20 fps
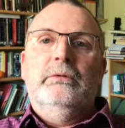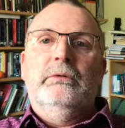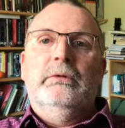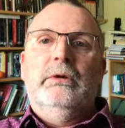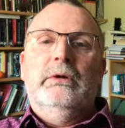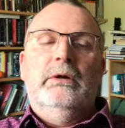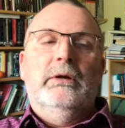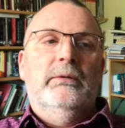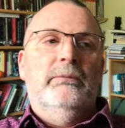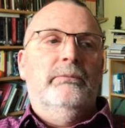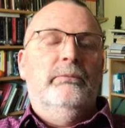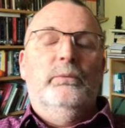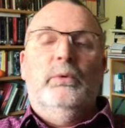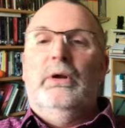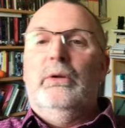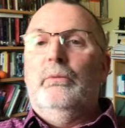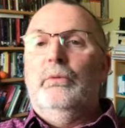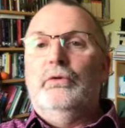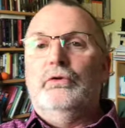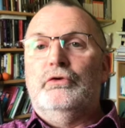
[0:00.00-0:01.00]
Um, well, I
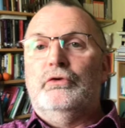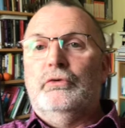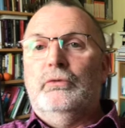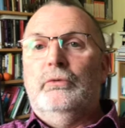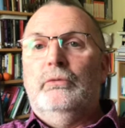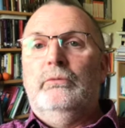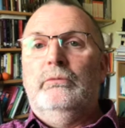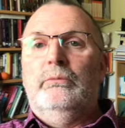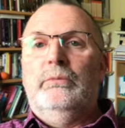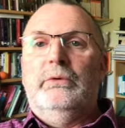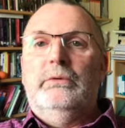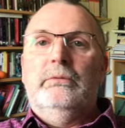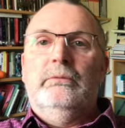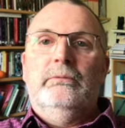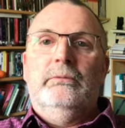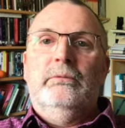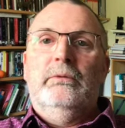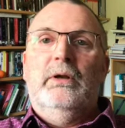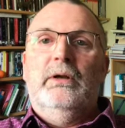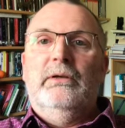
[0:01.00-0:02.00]
would shoot, but
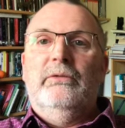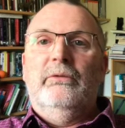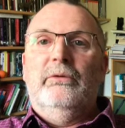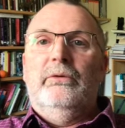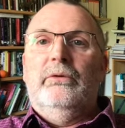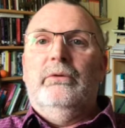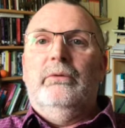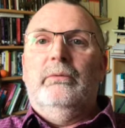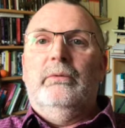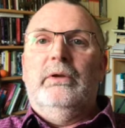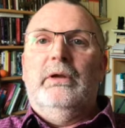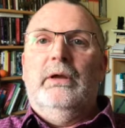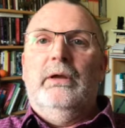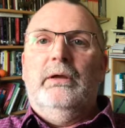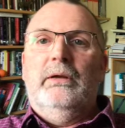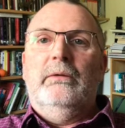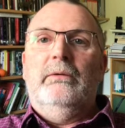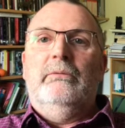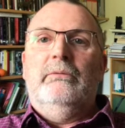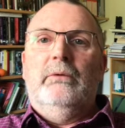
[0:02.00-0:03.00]
I live in the UK.
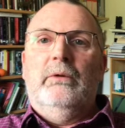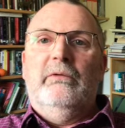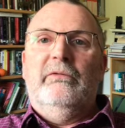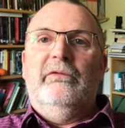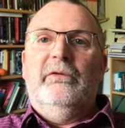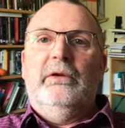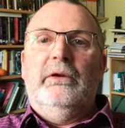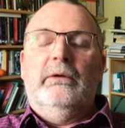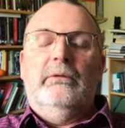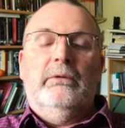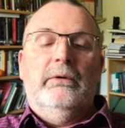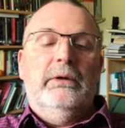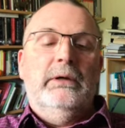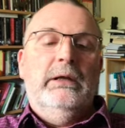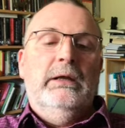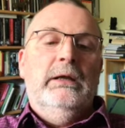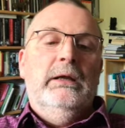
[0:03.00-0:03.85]
Go figure, right?